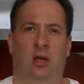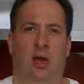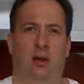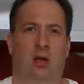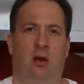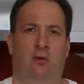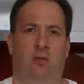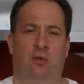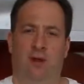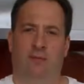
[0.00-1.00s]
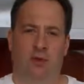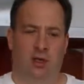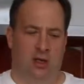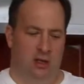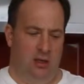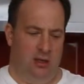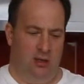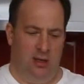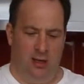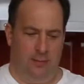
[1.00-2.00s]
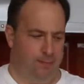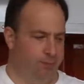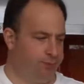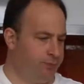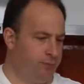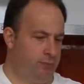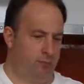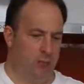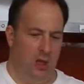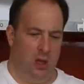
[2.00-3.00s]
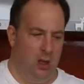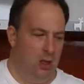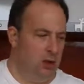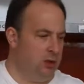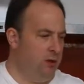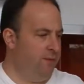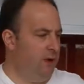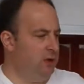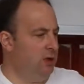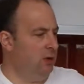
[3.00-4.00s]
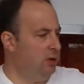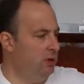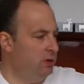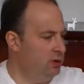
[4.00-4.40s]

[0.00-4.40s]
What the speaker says: and the loaf will never stick in this tin. So the first thing I'm going to